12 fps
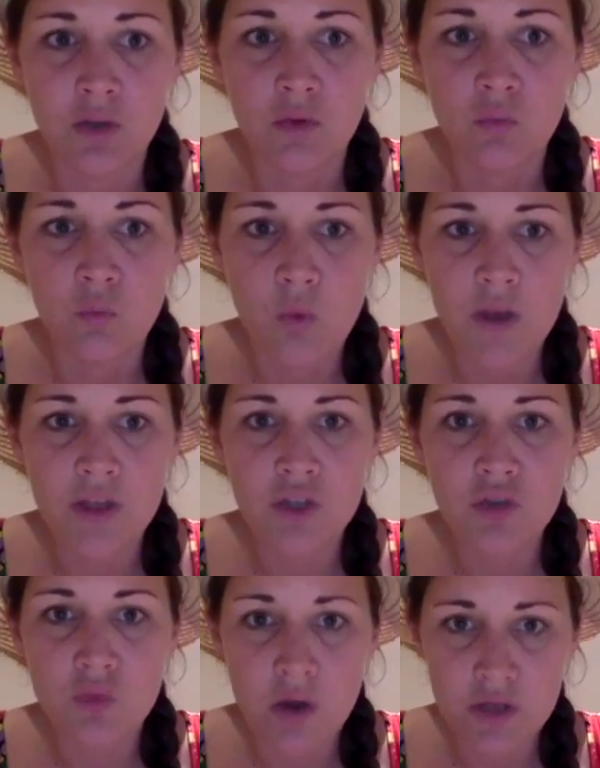what
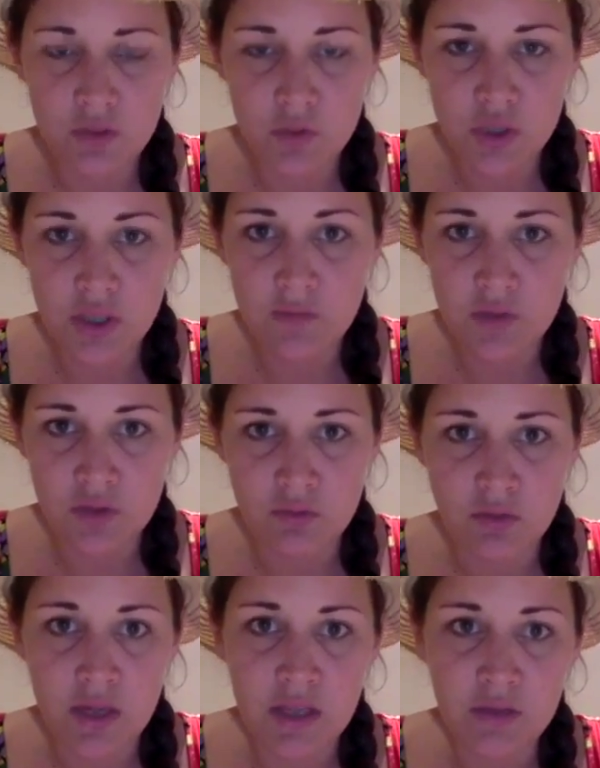you want to achieve in your
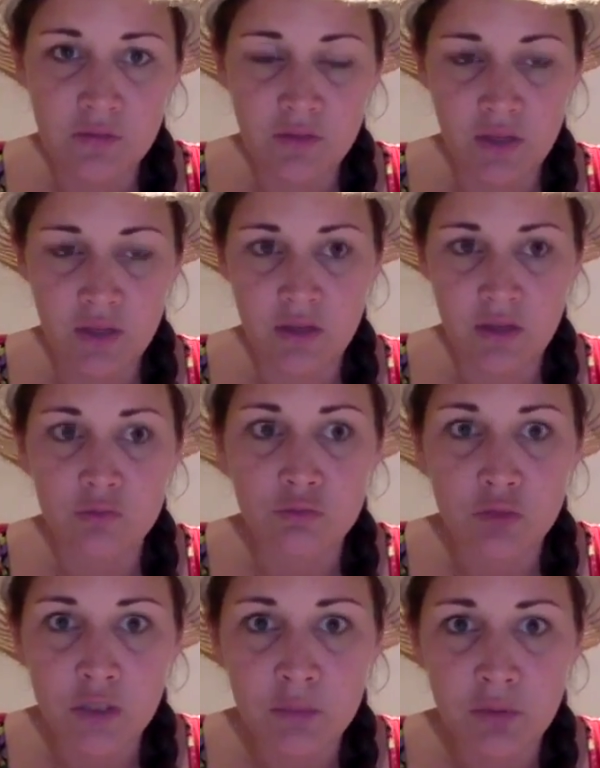life and
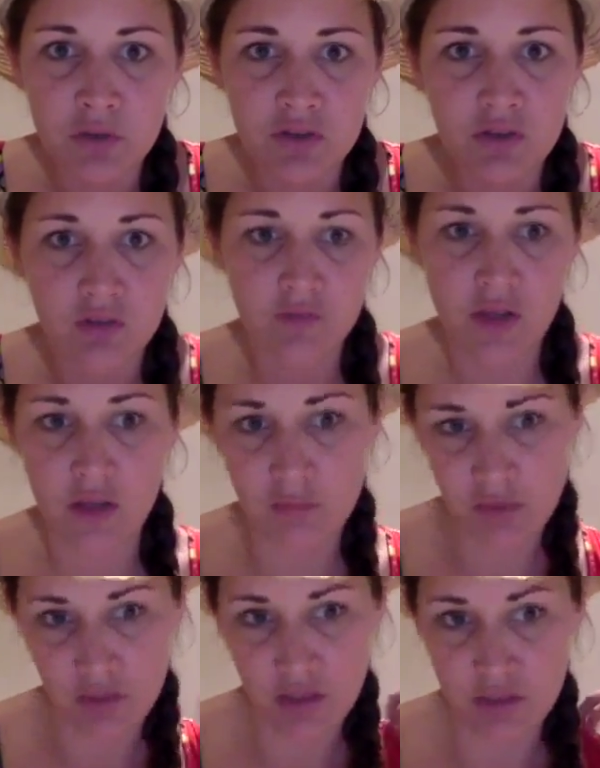read personal
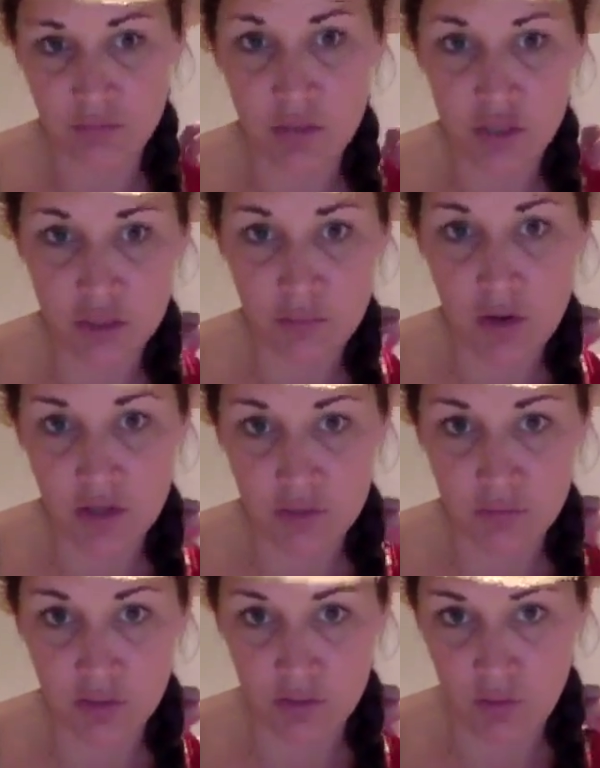development as much as
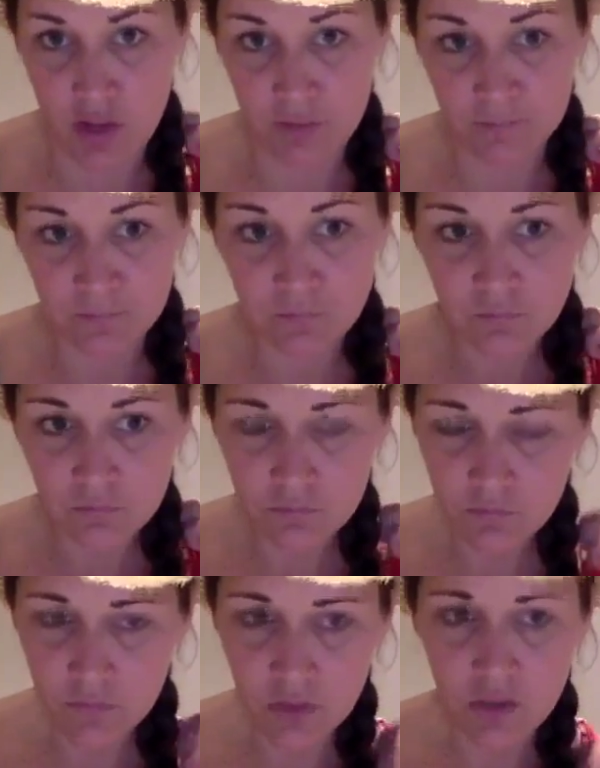possible as well.
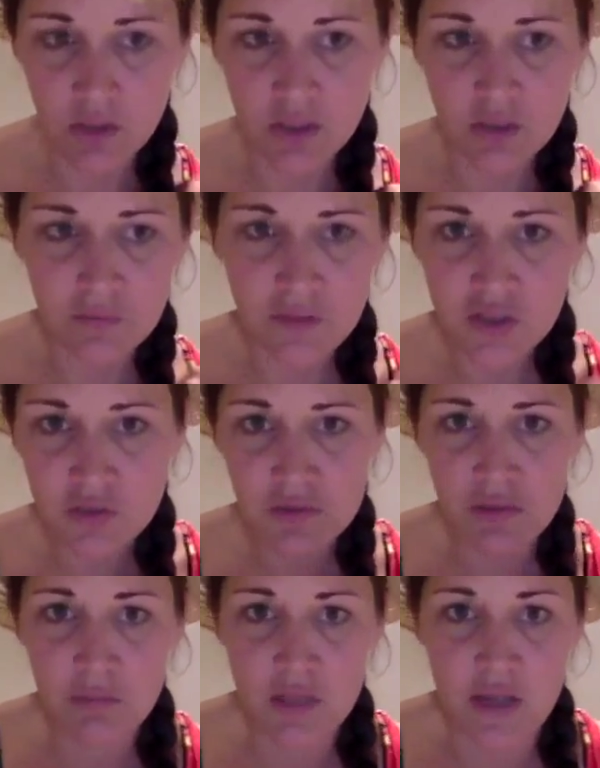And I'll finish with
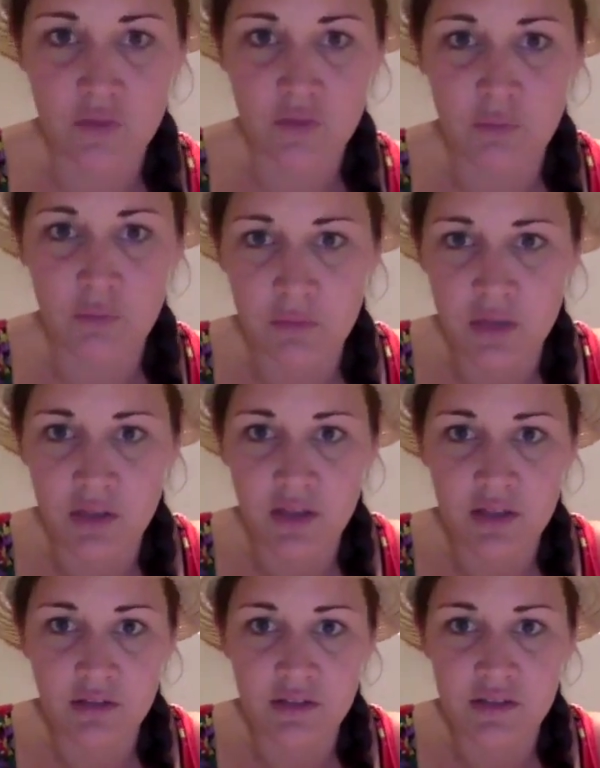something after, but I'm going to
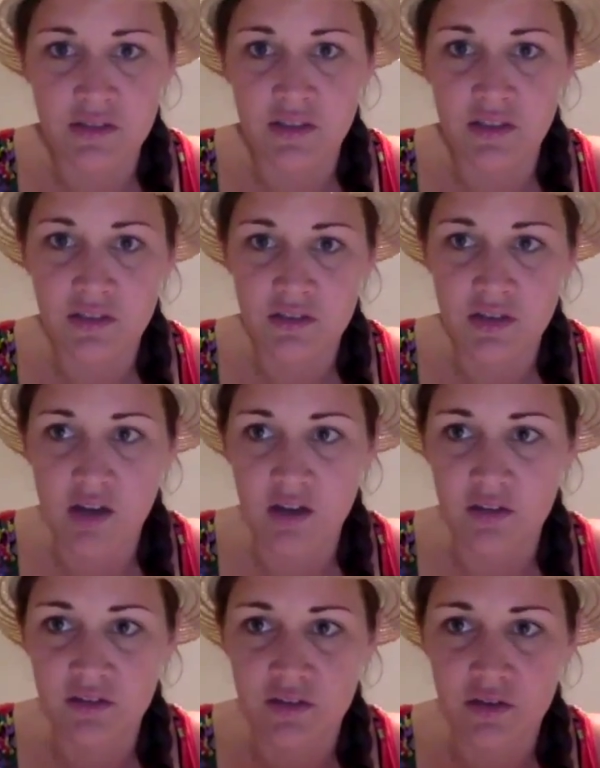let Lindsay
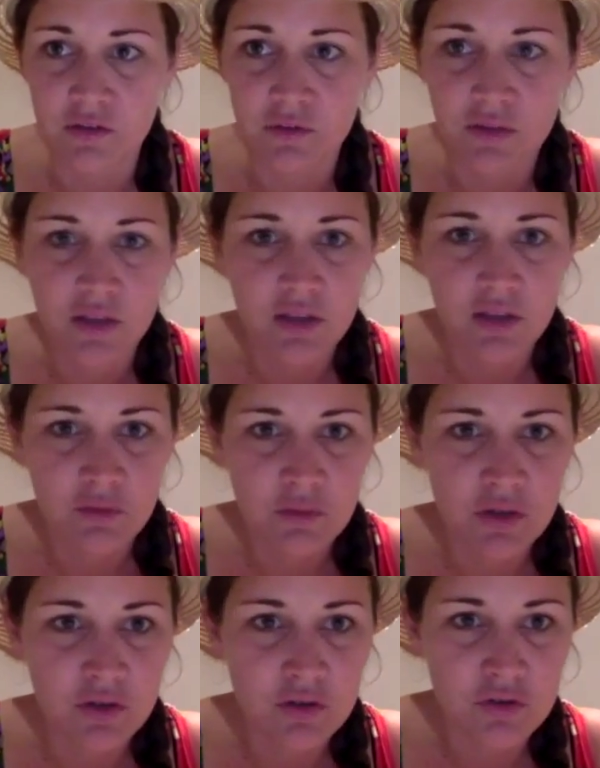talk so we
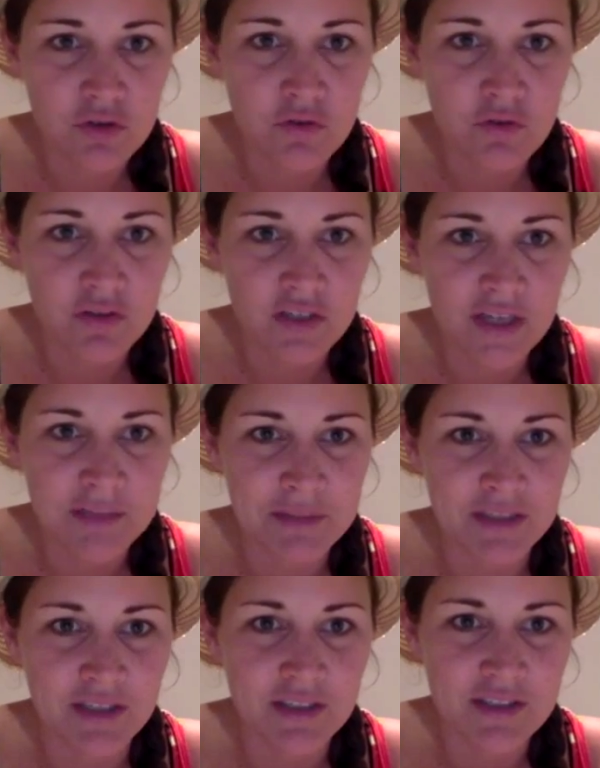don't go too over time
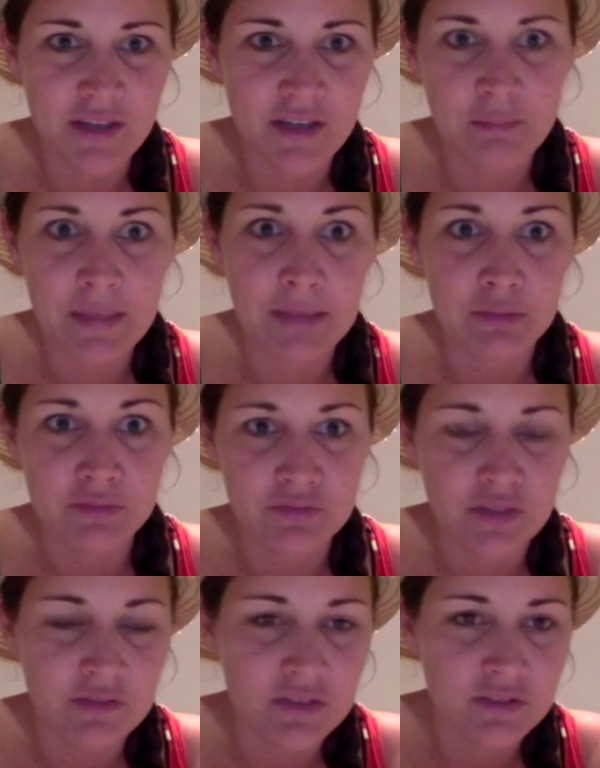here, because I can babble
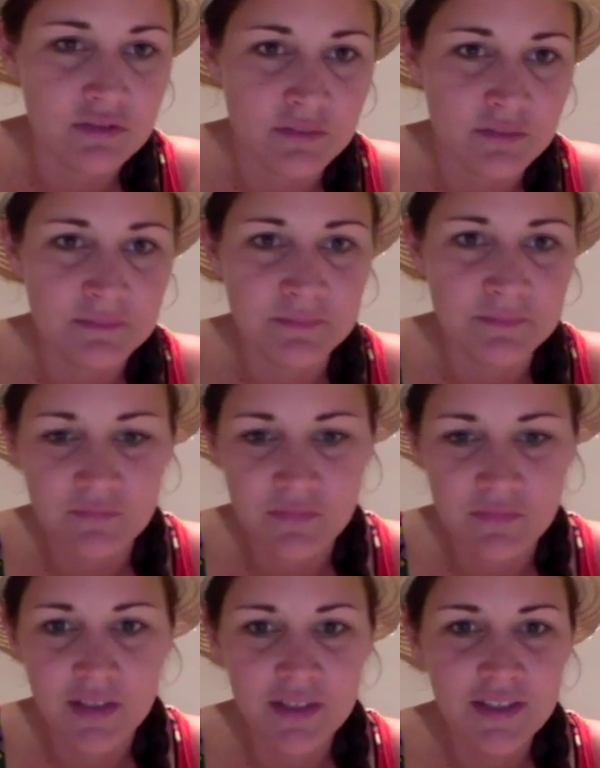forever. So
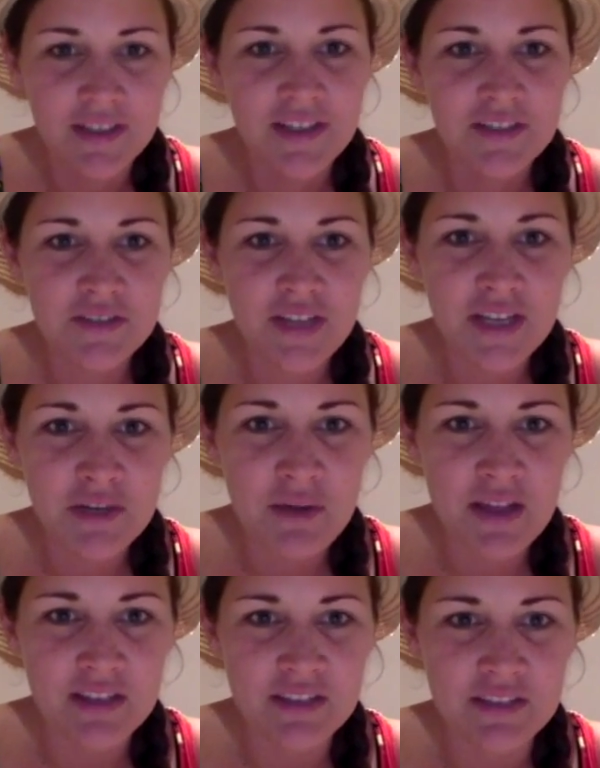take it away,
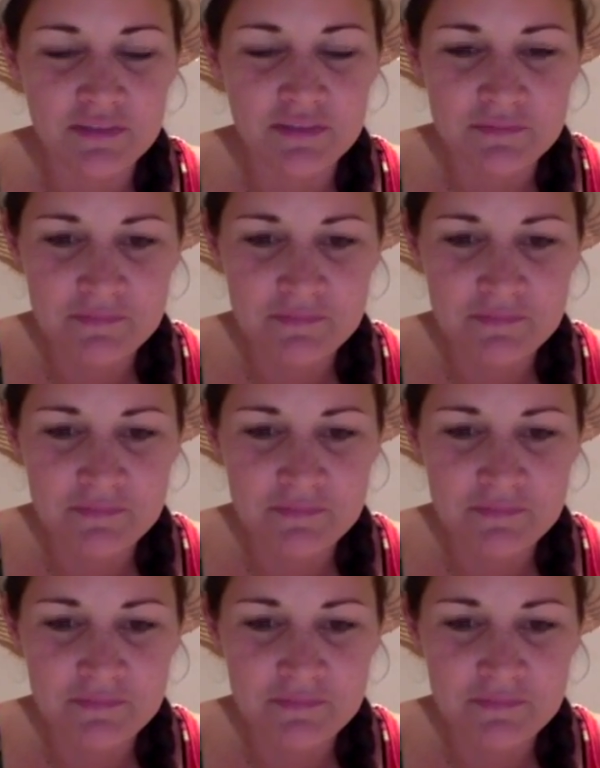Lindsay.